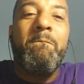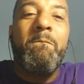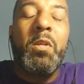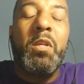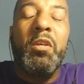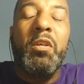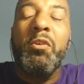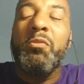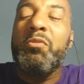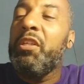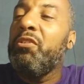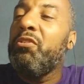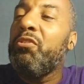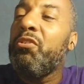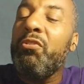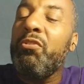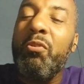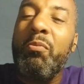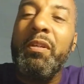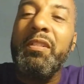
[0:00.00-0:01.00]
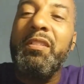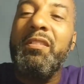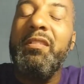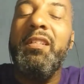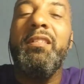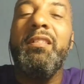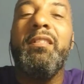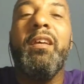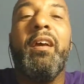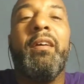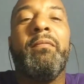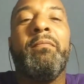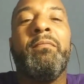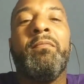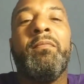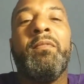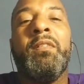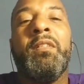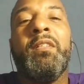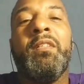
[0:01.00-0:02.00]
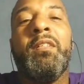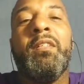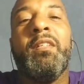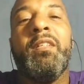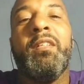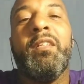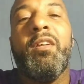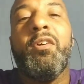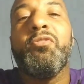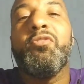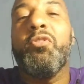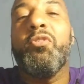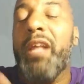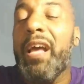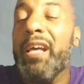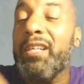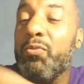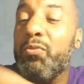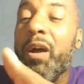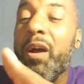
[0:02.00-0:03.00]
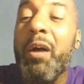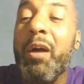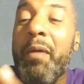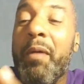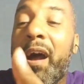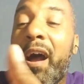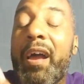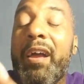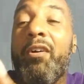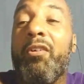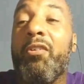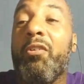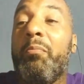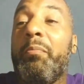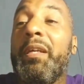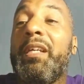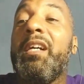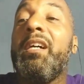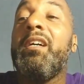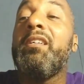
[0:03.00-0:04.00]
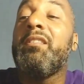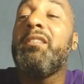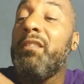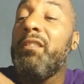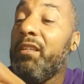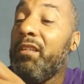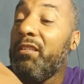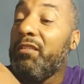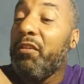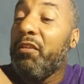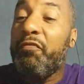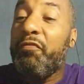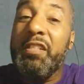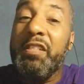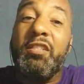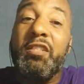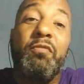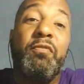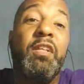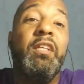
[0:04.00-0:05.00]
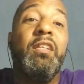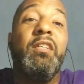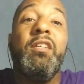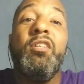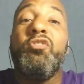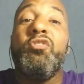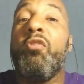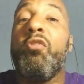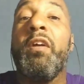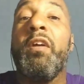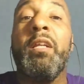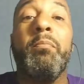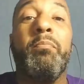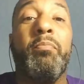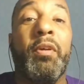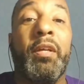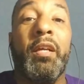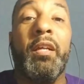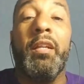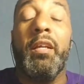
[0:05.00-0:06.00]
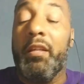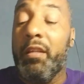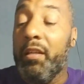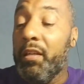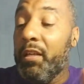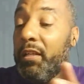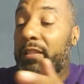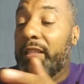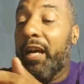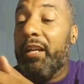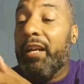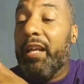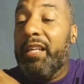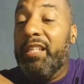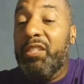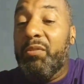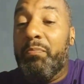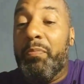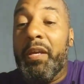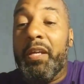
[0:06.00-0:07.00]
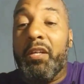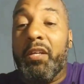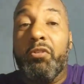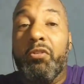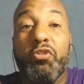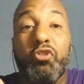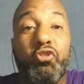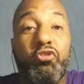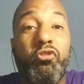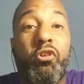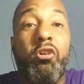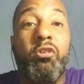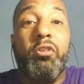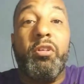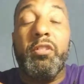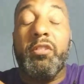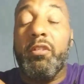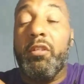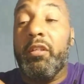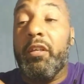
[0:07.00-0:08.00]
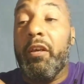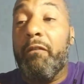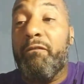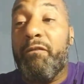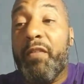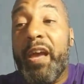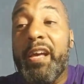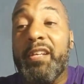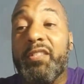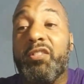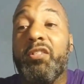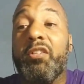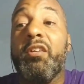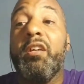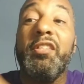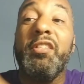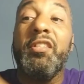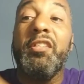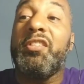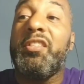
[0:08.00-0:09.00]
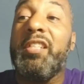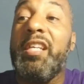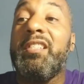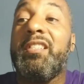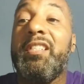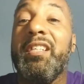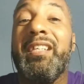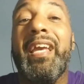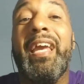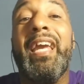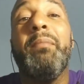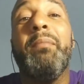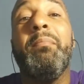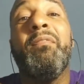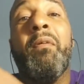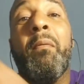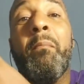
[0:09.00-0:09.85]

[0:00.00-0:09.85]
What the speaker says: You know what I'm saying? You don't always need that. So that's why I'm high on him because defensively, he's already bringing it. Now that he's bigger and stronger, he's going to get faster, understands the game even